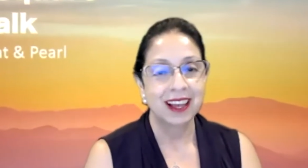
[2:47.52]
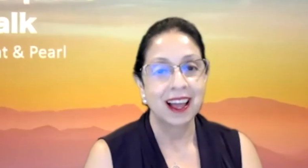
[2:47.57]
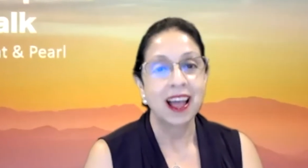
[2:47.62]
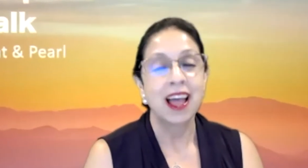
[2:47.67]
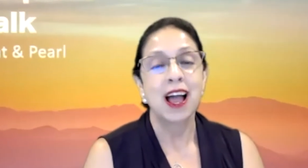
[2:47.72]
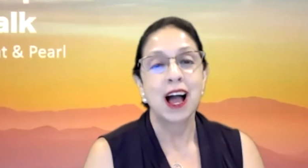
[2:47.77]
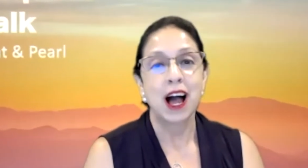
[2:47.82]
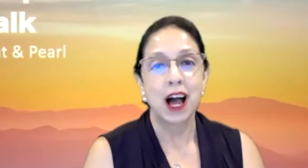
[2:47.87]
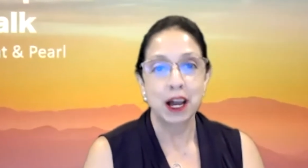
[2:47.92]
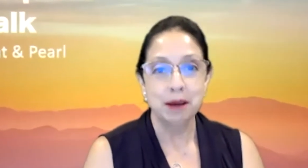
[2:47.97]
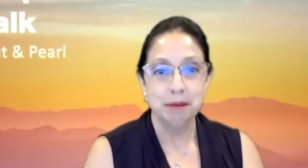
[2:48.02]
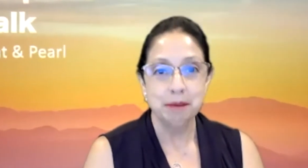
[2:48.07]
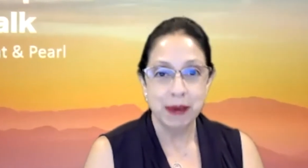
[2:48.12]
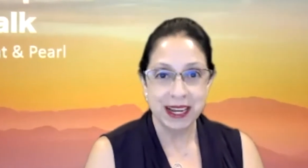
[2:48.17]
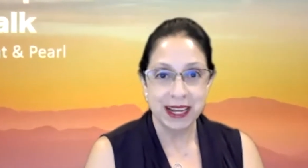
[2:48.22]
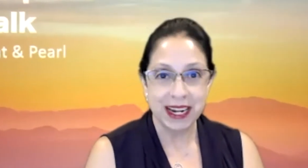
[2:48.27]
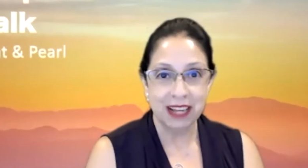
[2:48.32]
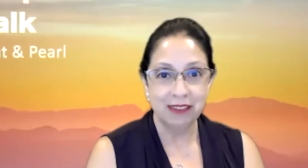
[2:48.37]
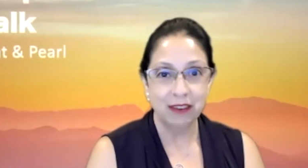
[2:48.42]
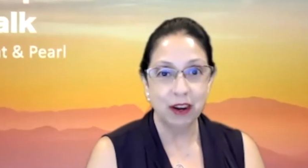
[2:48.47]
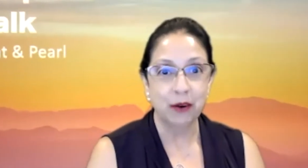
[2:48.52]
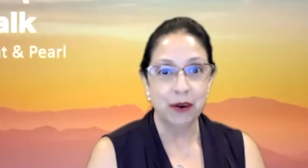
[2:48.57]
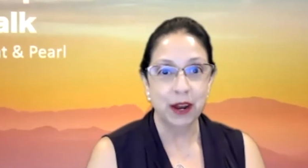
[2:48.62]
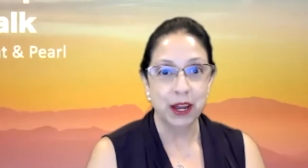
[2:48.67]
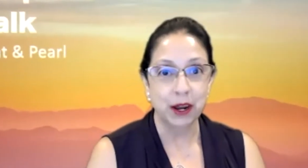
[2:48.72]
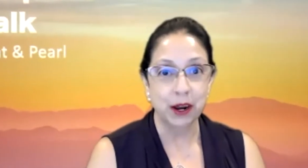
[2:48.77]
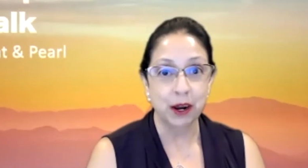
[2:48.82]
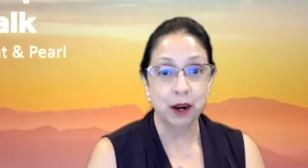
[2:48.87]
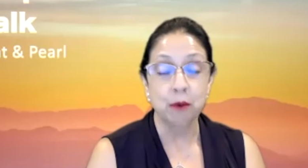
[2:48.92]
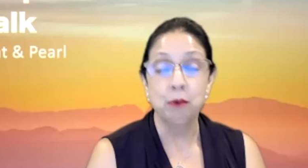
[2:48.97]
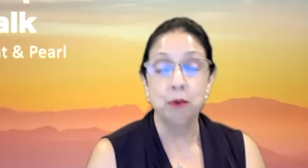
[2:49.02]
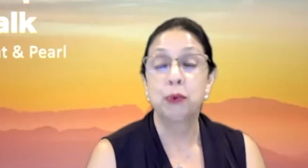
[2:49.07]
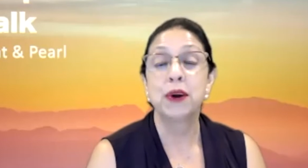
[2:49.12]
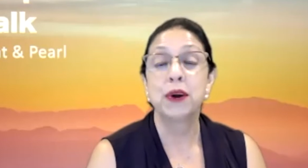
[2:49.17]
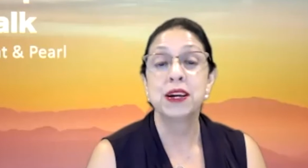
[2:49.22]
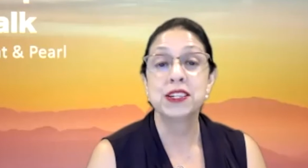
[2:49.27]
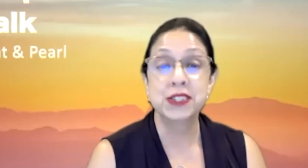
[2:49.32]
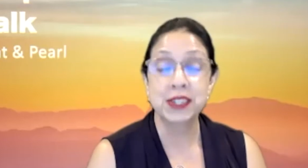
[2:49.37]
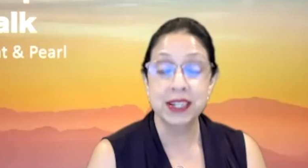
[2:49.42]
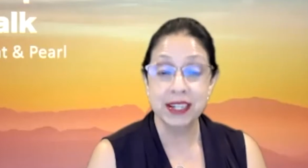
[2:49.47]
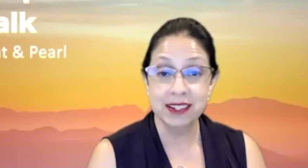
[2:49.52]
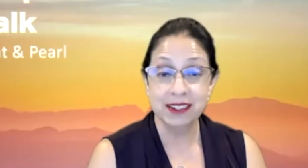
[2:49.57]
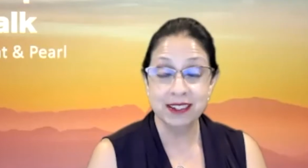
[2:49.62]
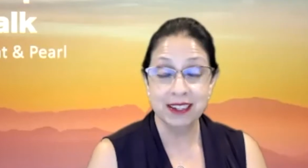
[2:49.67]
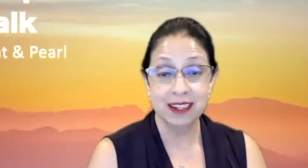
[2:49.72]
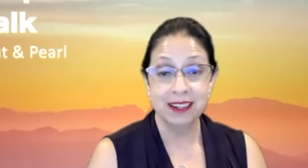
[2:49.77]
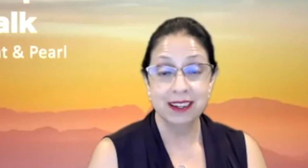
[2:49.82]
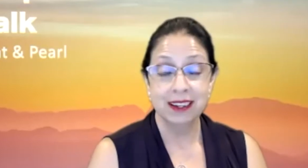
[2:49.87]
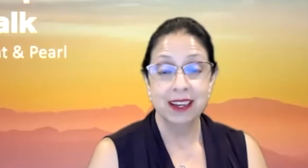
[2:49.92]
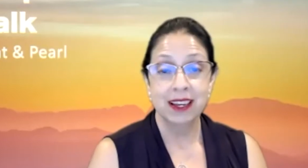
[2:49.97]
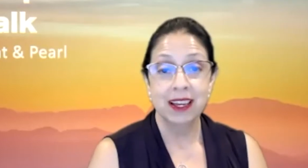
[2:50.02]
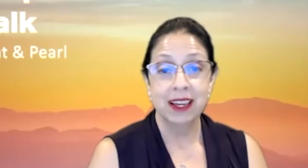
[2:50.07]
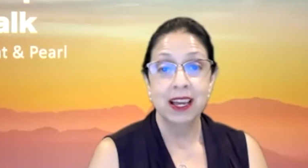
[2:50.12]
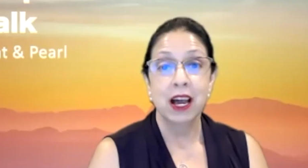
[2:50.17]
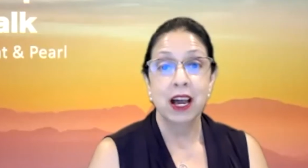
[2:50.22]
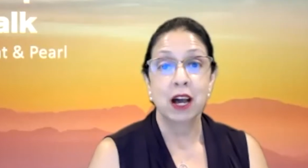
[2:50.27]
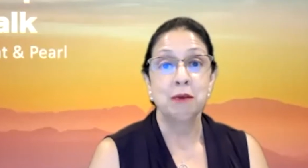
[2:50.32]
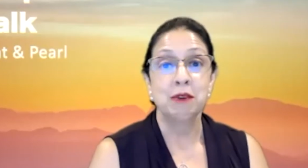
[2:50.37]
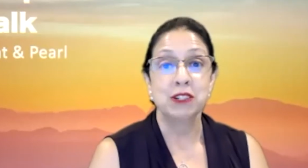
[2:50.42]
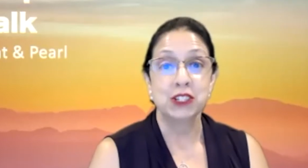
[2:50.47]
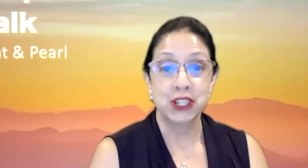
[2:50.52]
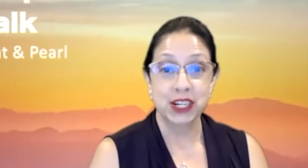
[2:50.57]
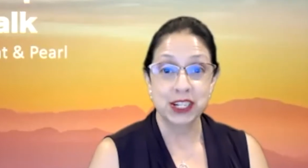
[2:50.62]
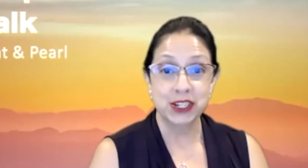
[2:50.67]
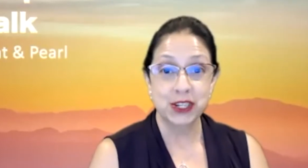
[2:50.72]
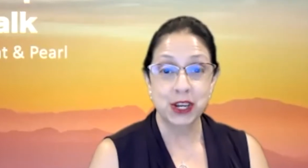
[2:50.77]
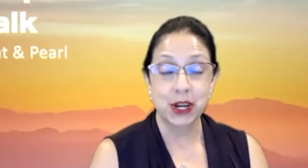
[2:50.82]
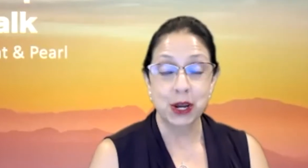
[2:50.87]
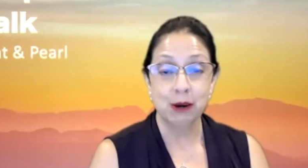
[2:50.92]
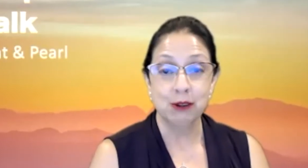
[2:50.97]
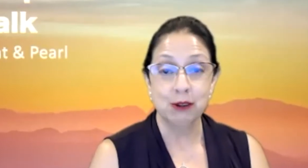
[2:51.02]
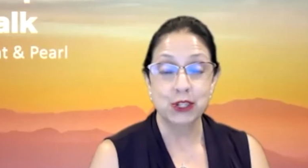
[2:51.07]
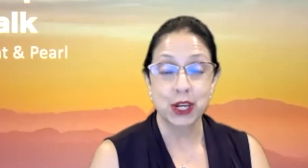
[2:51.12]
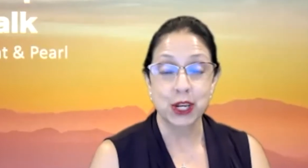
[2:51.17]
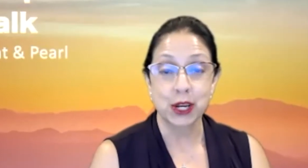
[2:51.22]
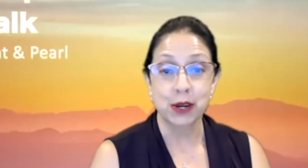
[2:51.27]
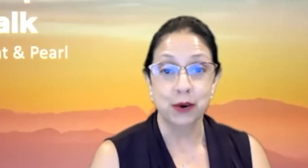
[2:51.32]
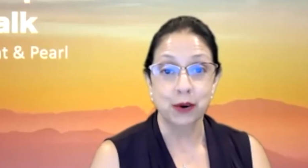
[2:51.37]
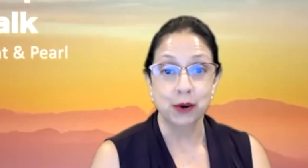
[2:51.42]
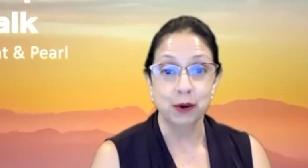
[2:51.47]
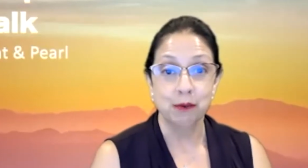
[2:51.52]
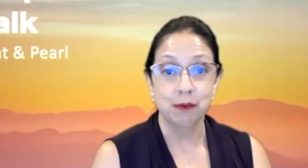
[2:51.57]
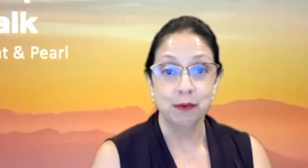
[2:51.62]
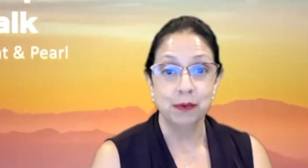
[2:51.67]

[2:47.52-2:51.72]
I'm Pat Albuquerque, president of Majestic Coaching Group.